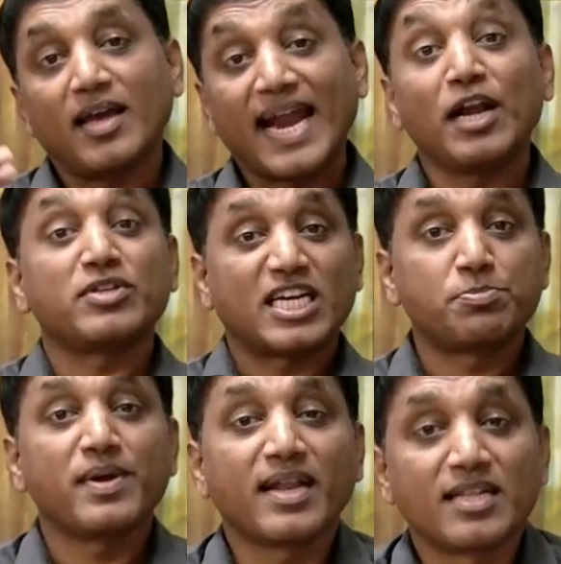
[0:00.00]
end user
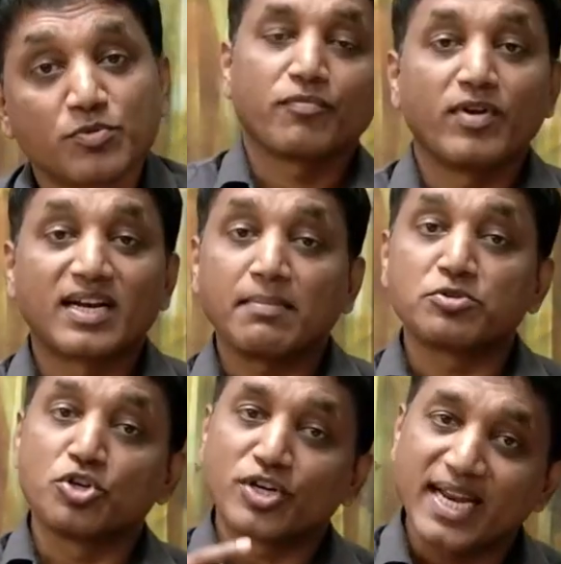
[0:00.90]
experience when it comes
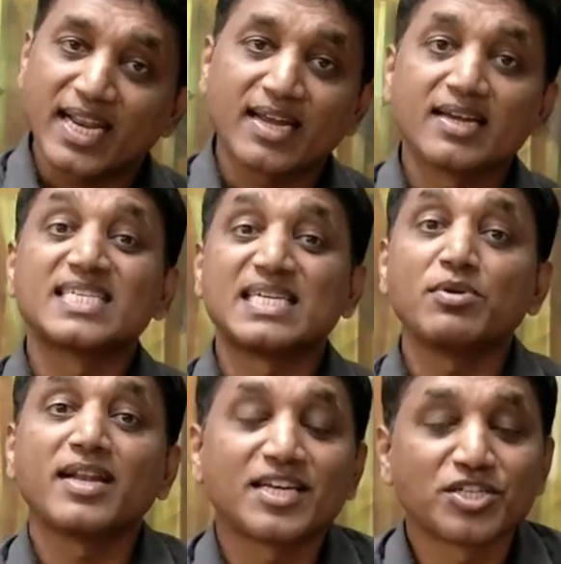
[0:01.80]
to training,
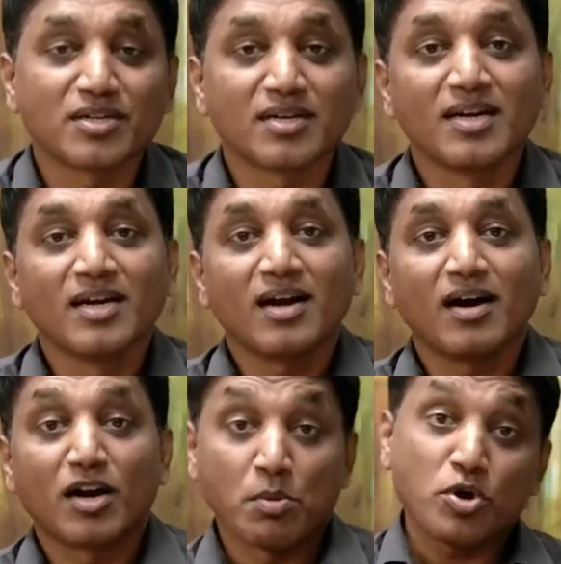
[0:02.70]
simulation,
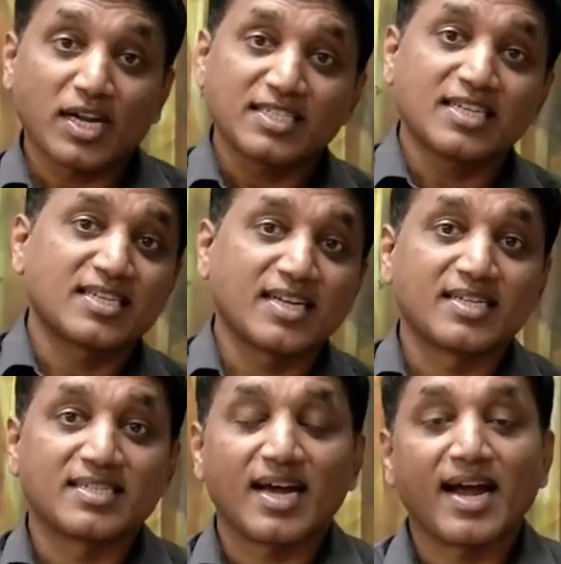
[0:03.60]
remote
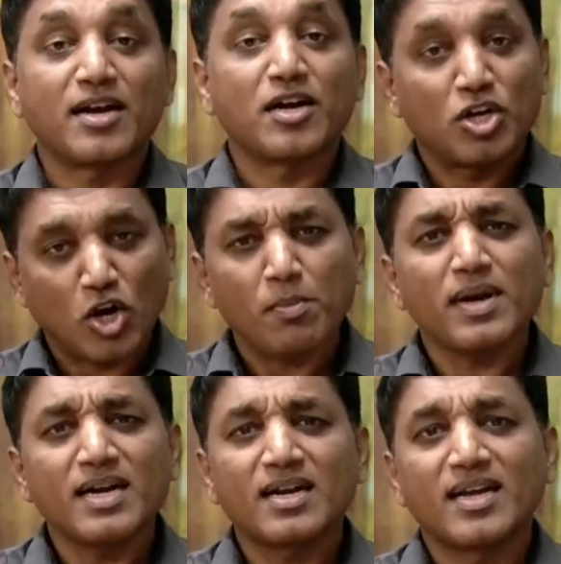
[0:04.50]
assistance, and
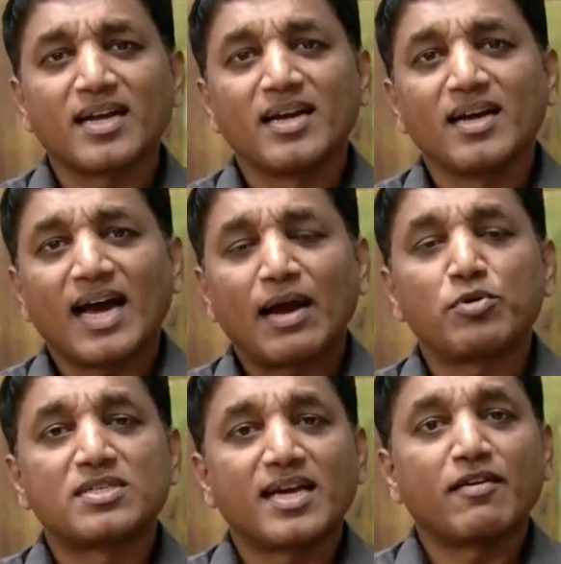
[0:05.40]
dominantly, I
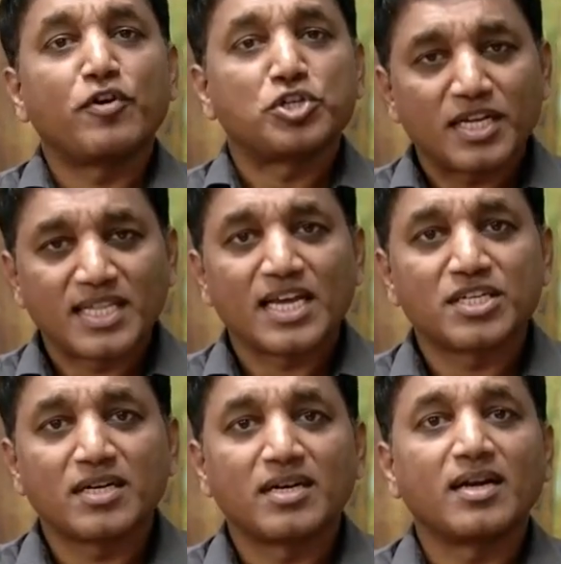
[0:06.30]
would say,
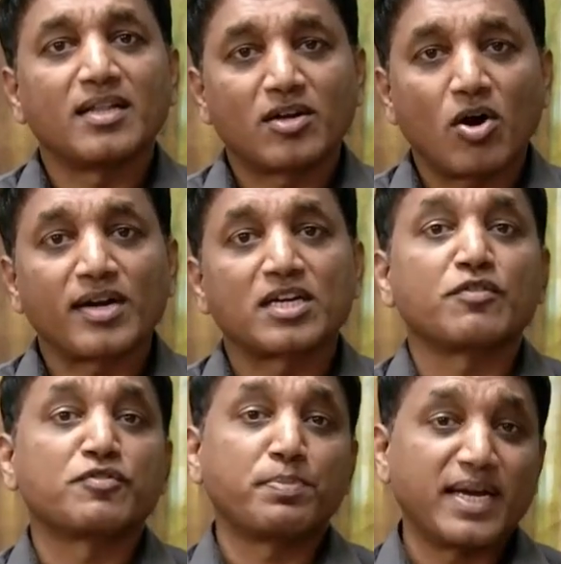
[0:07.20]
visualization in the context
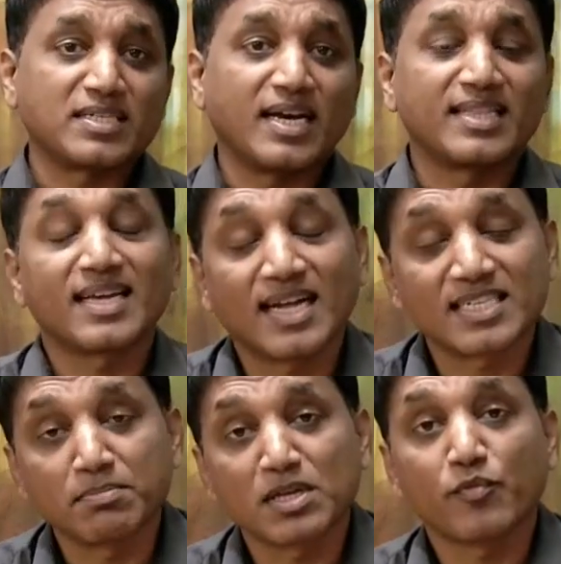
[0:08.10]
of space. I think that's
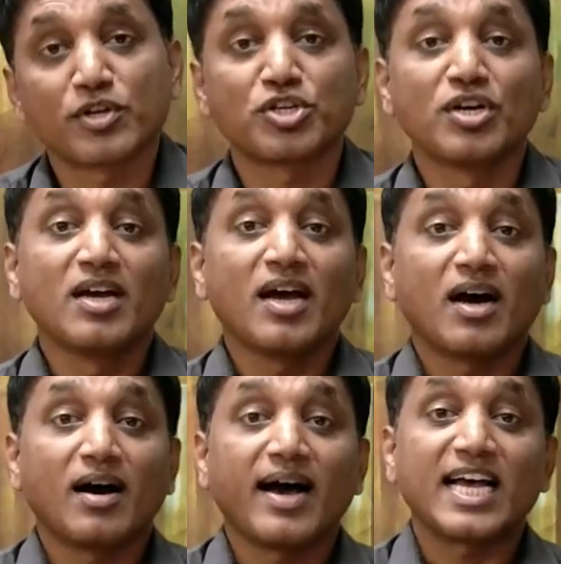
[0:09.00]
something which
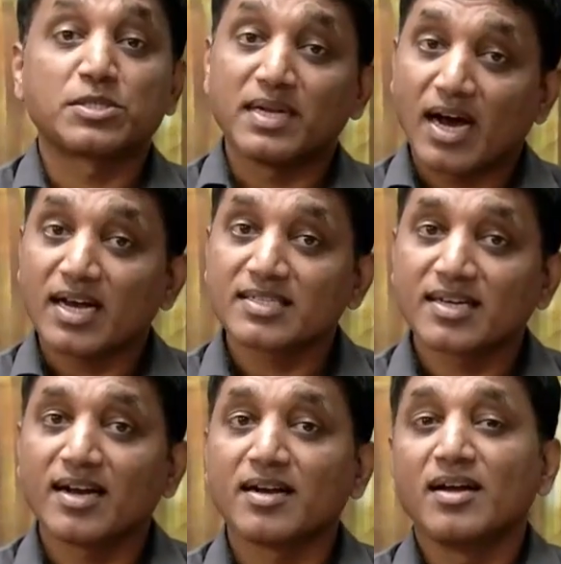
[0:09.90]
has been asked,
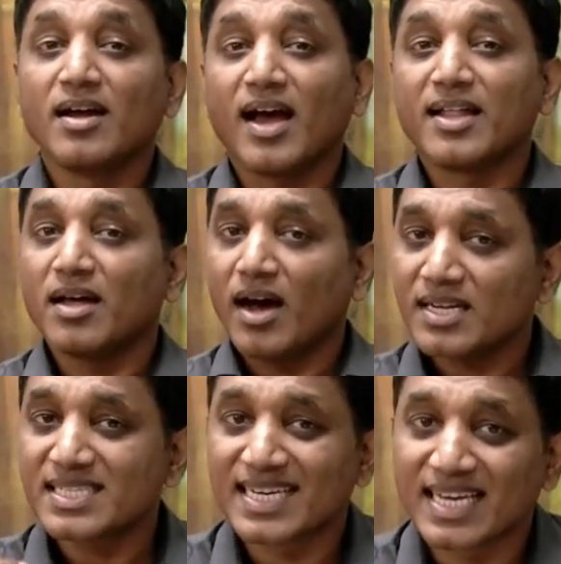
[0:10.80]
and the
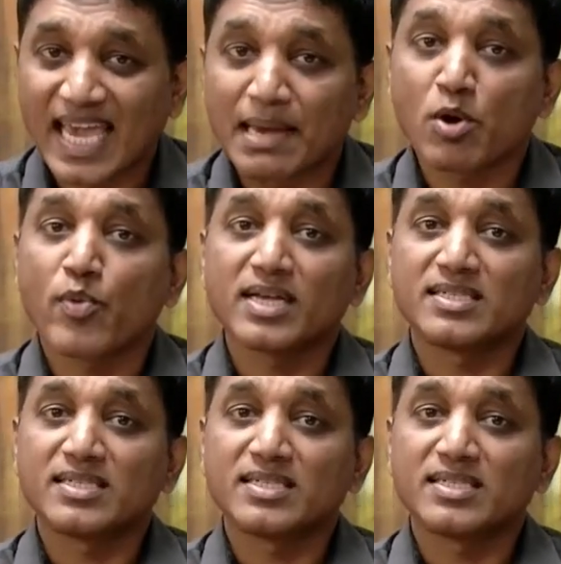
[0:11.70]
ask came away